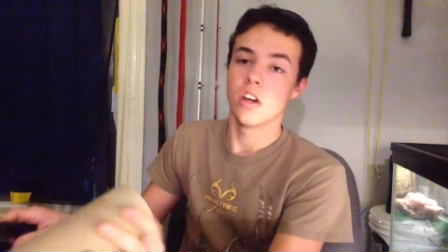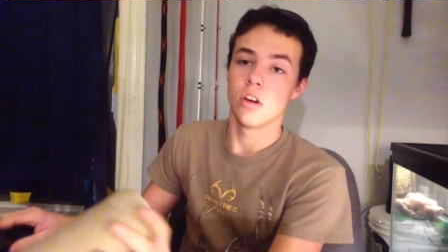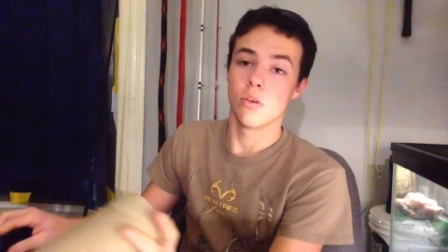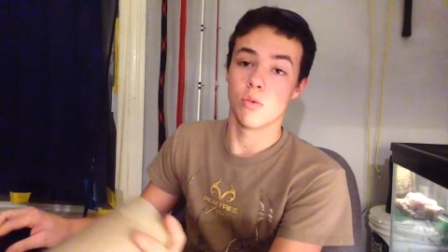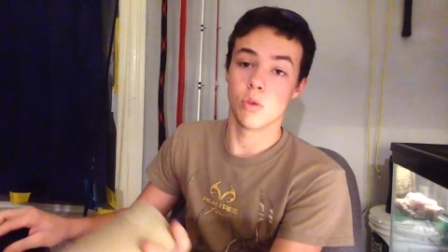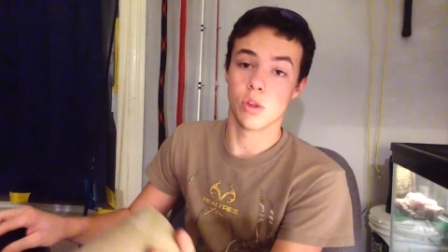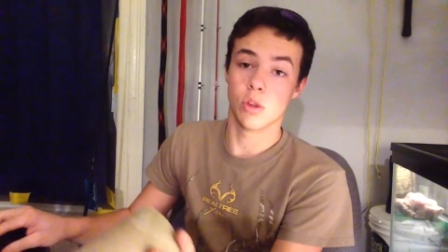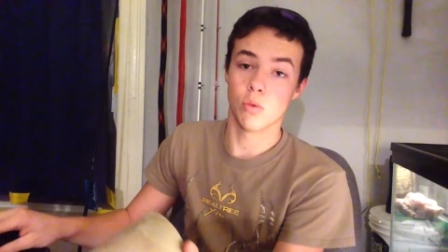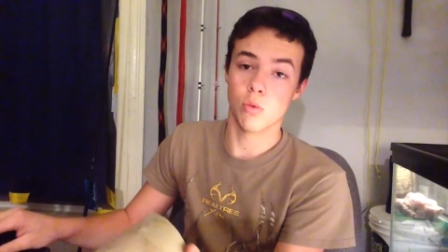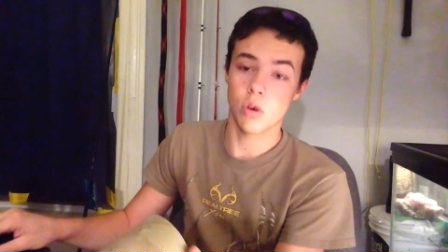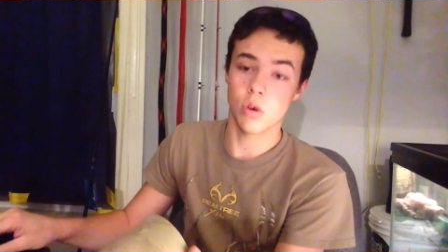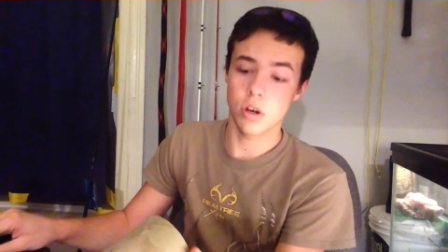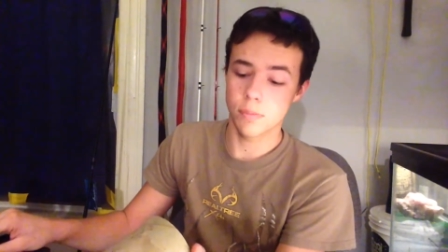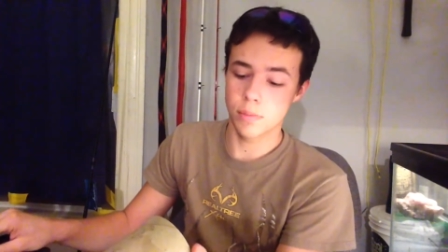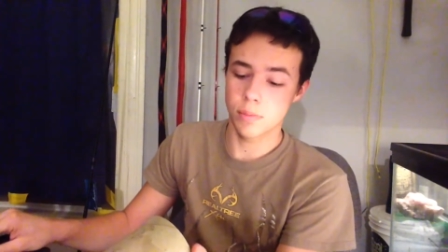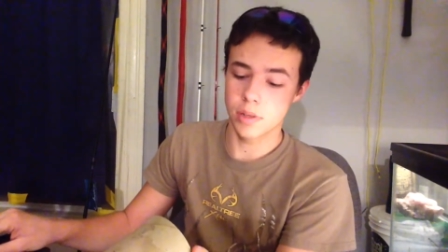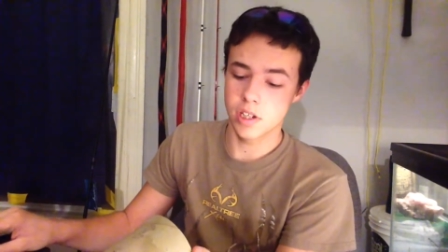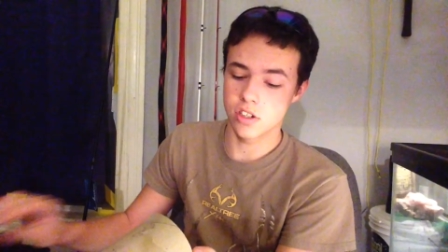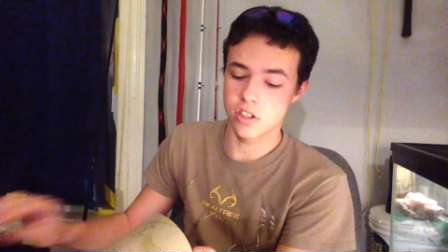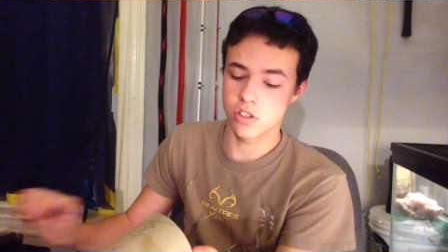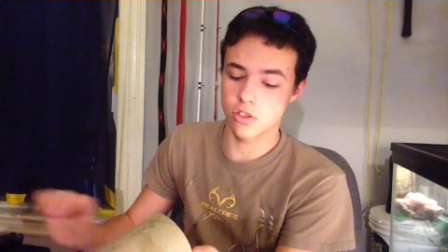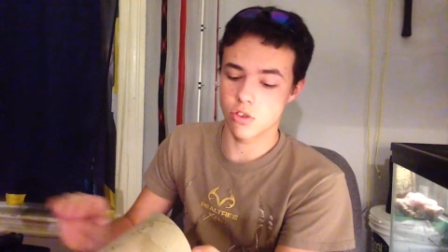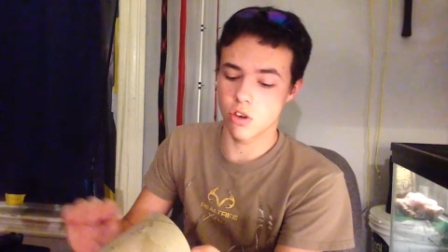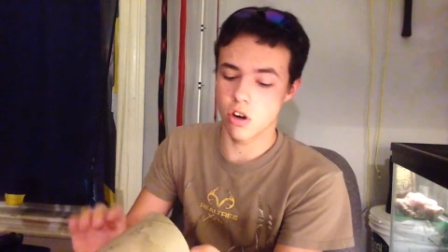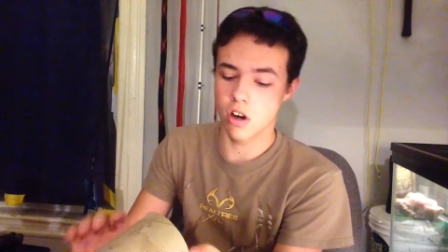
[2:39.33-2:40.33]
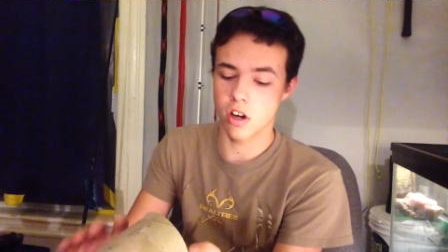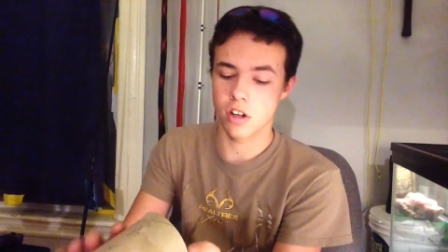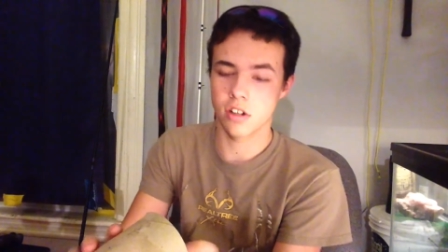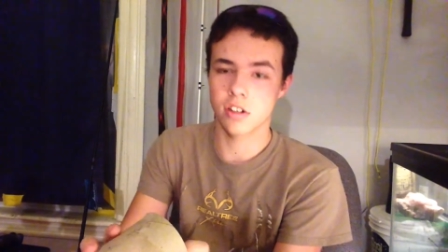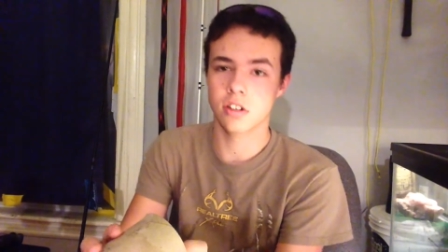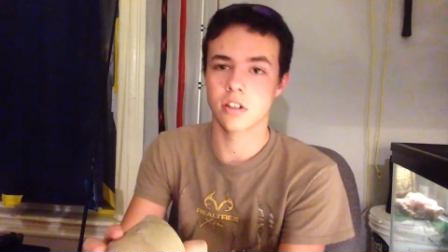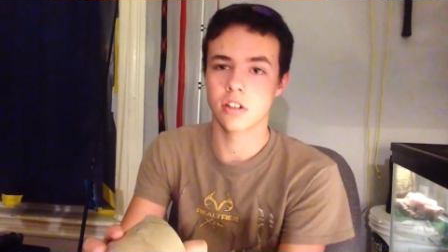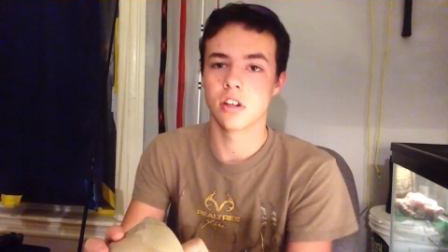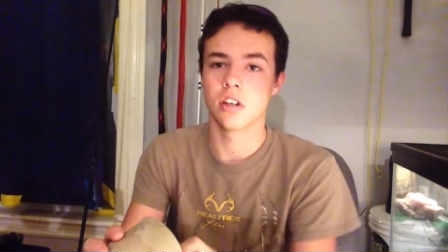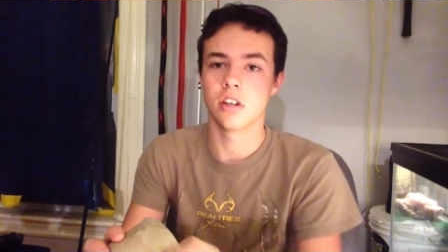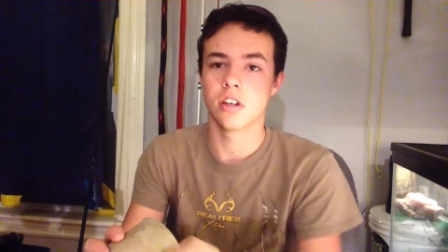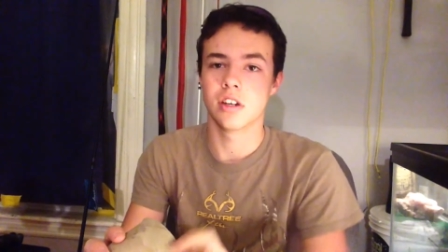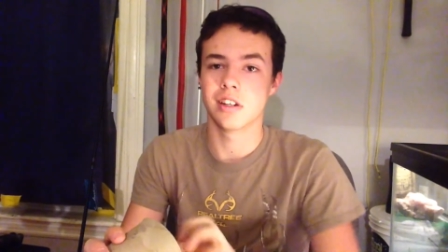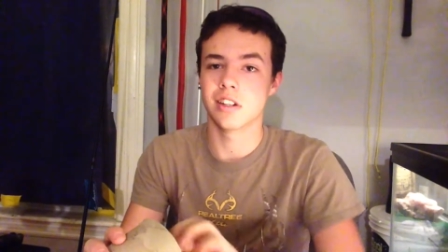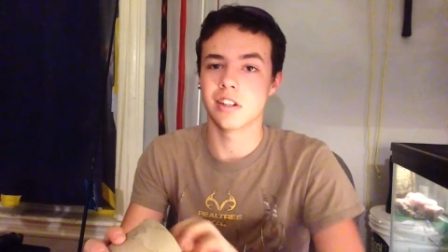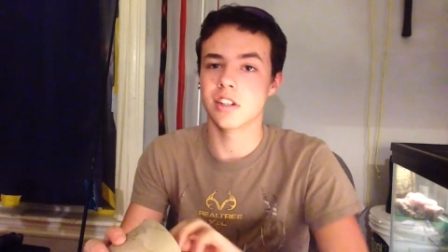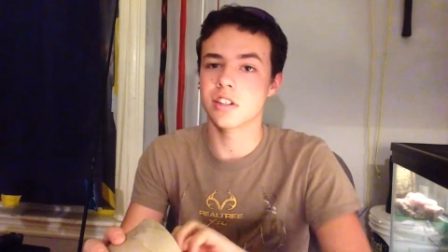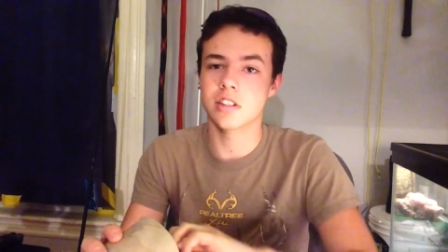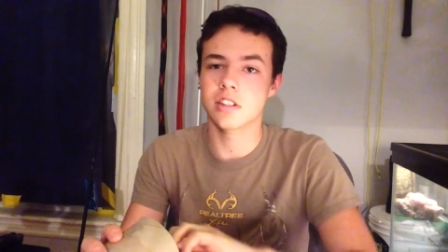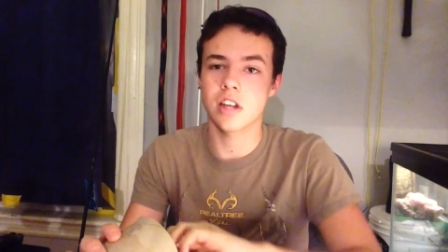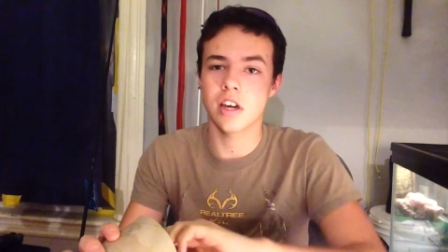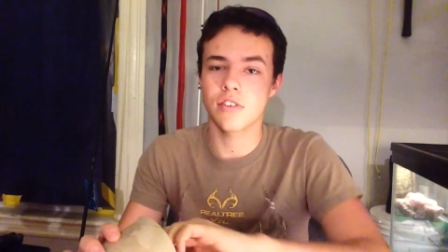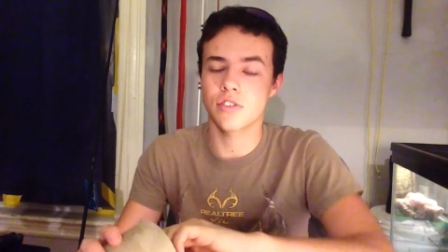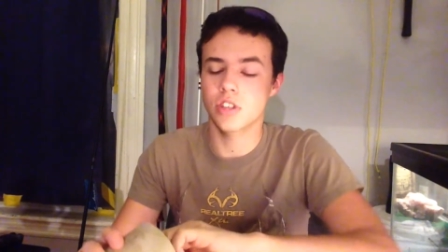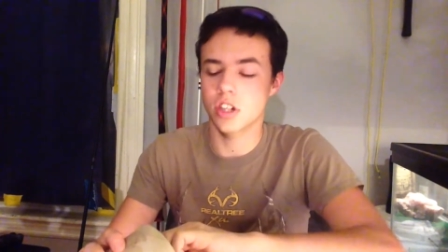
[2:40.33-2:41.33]
With a one-piece rod, it
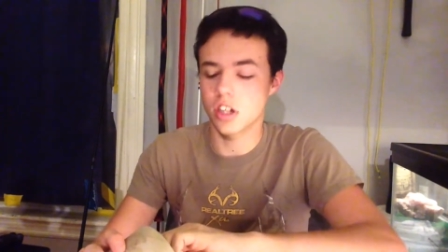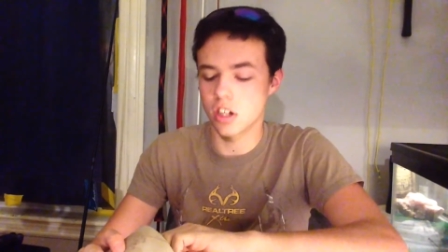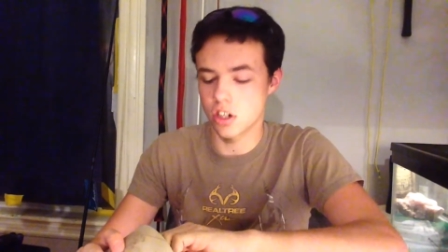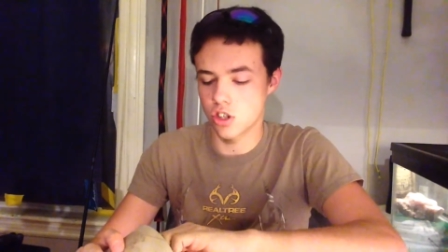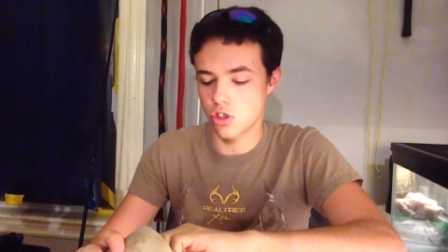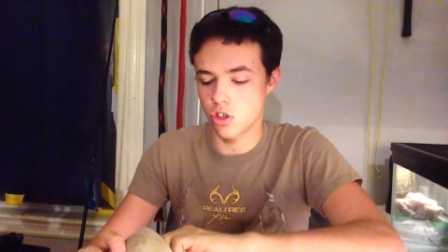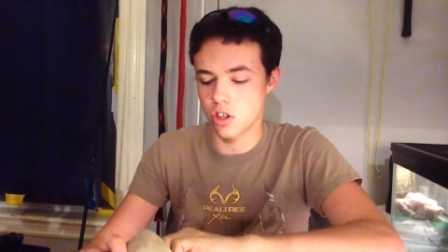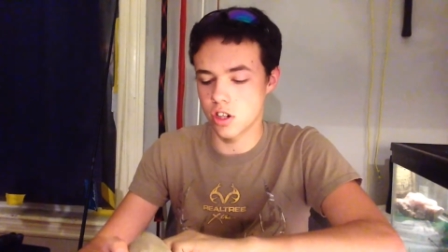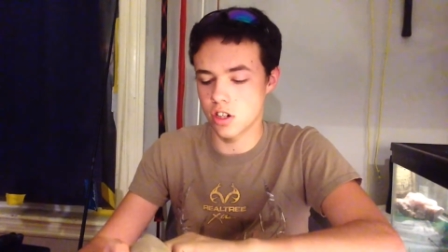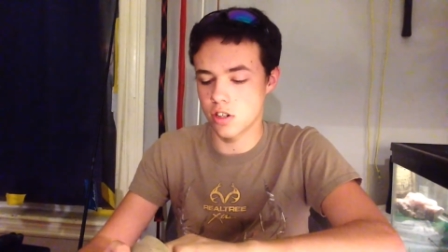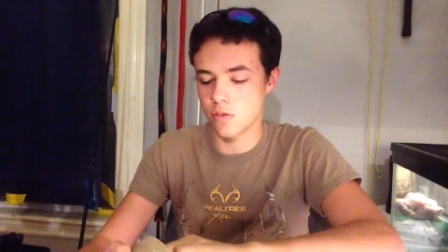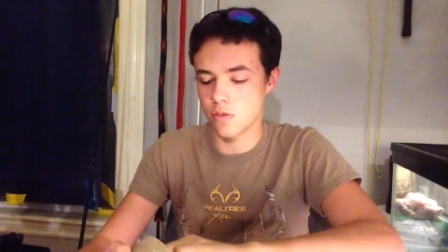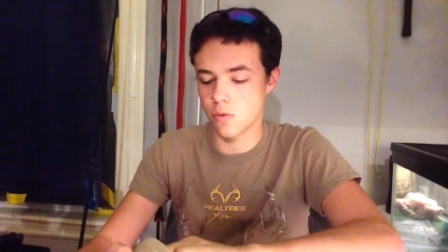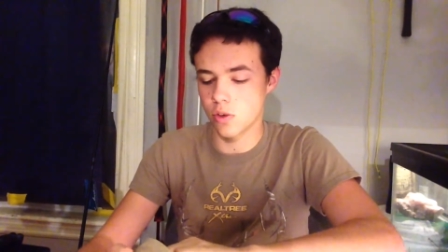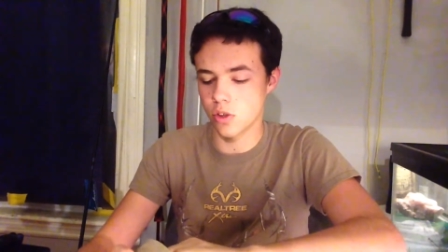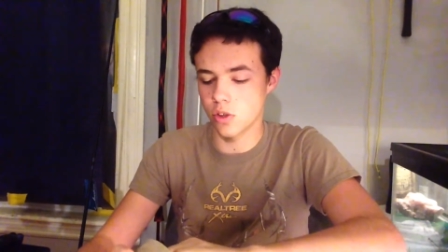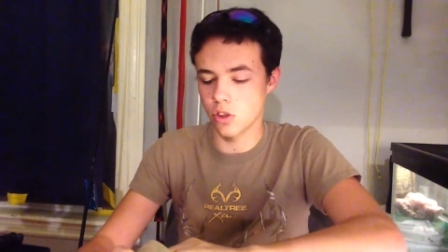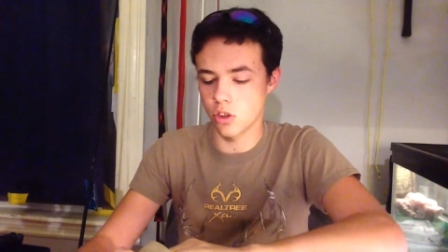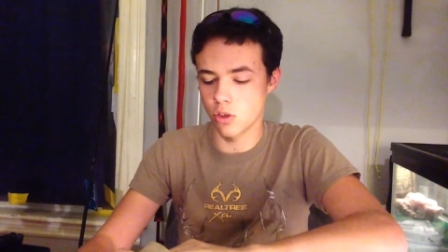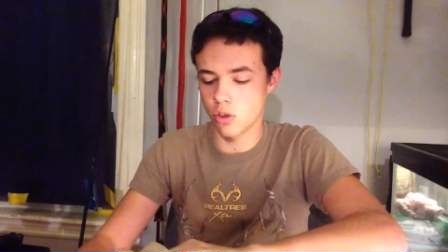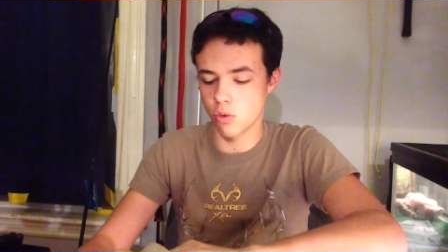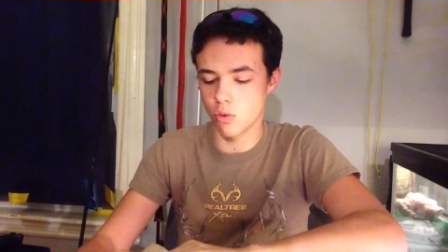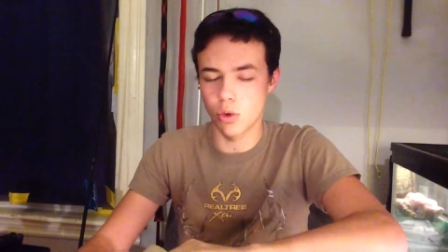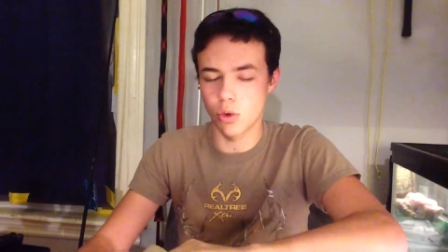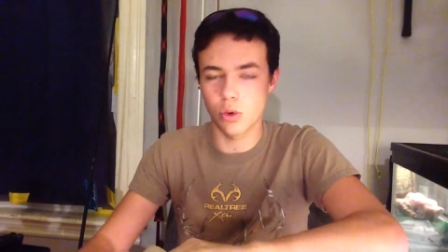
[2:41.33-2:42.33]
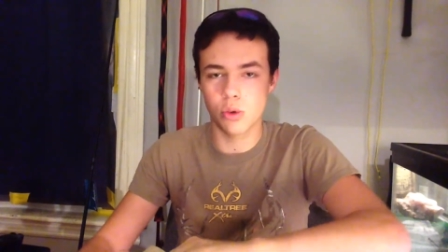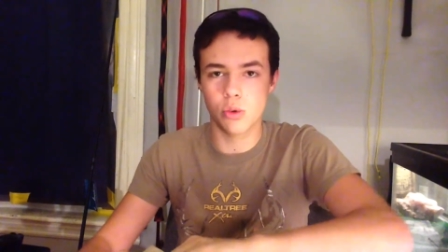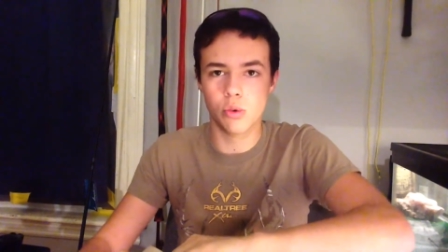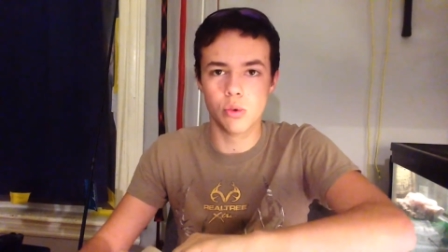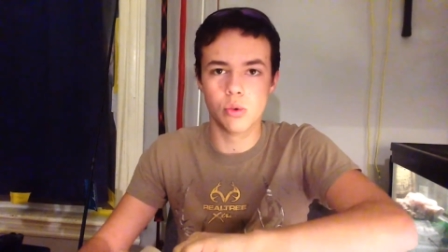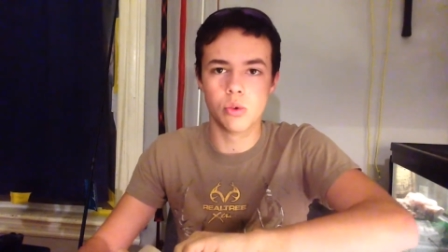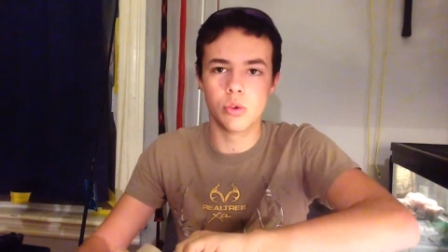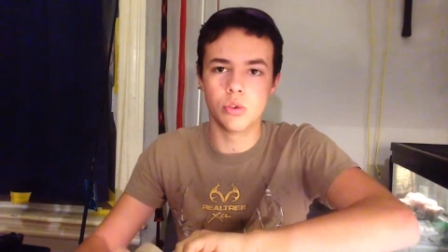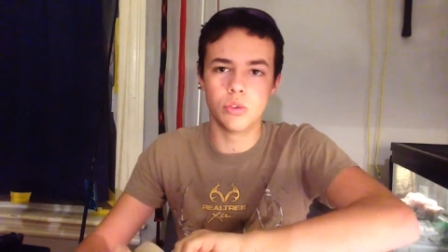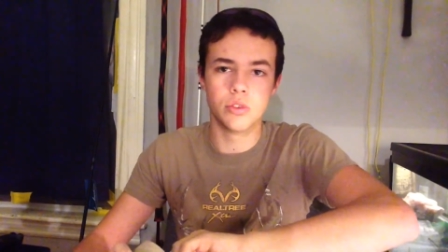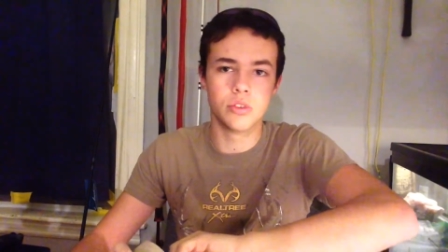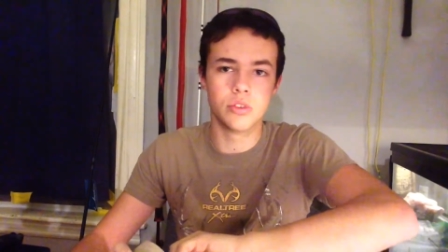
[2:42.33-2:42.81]
doesn't have to get transferred through